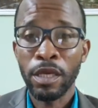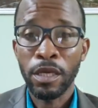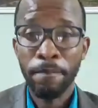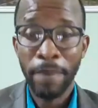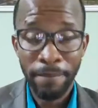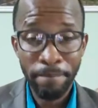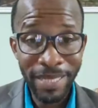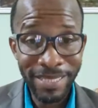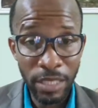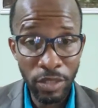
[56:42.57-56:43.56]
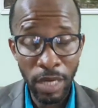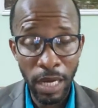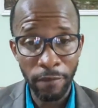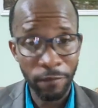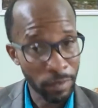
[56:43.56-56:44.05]
by midday you
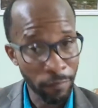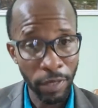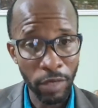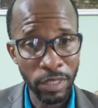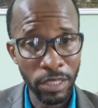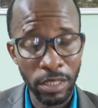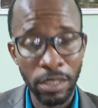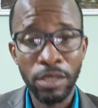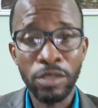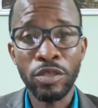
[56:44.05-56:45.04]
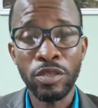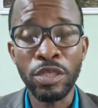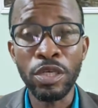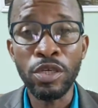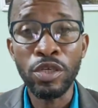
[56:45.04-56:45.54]
have the following day to
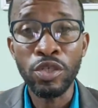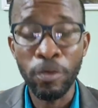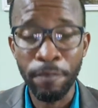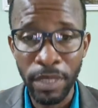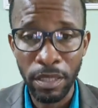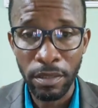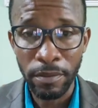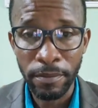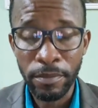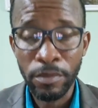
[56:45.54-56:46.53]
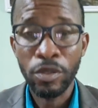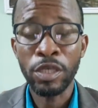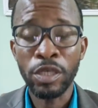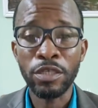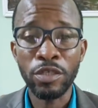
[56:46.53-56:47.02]
say you appeal.
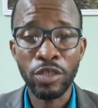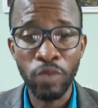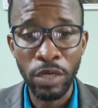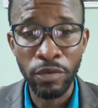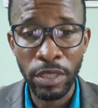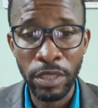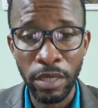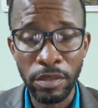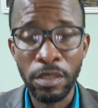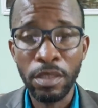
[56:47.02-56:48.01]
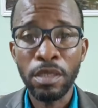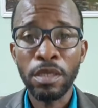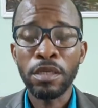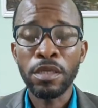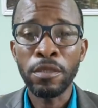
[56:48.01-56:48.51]
In essence, you want to recount.
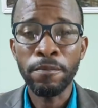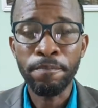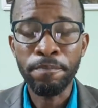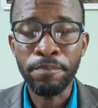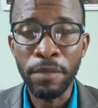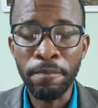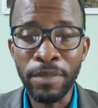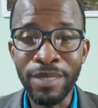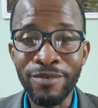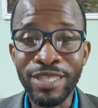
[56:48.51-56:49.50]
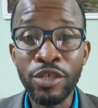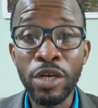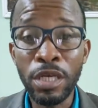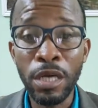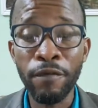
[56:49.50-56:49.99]
The
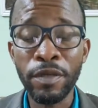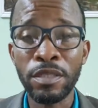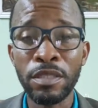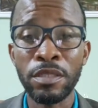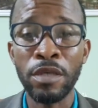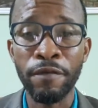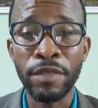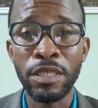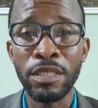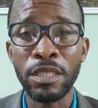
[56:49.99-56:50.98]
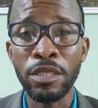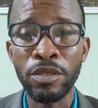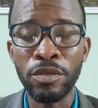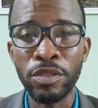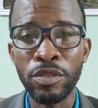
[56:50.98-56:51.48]
returning officer can say
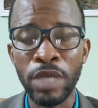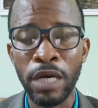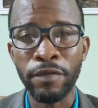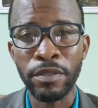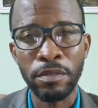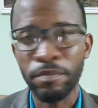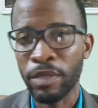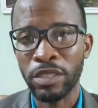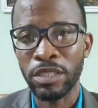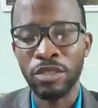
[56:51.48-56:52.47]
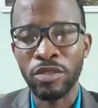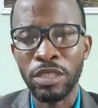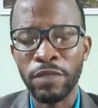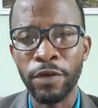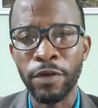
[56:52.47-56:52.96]
no, you don't have it because I see no
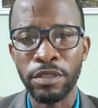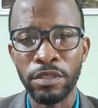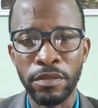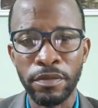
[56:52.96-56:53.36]
need for it.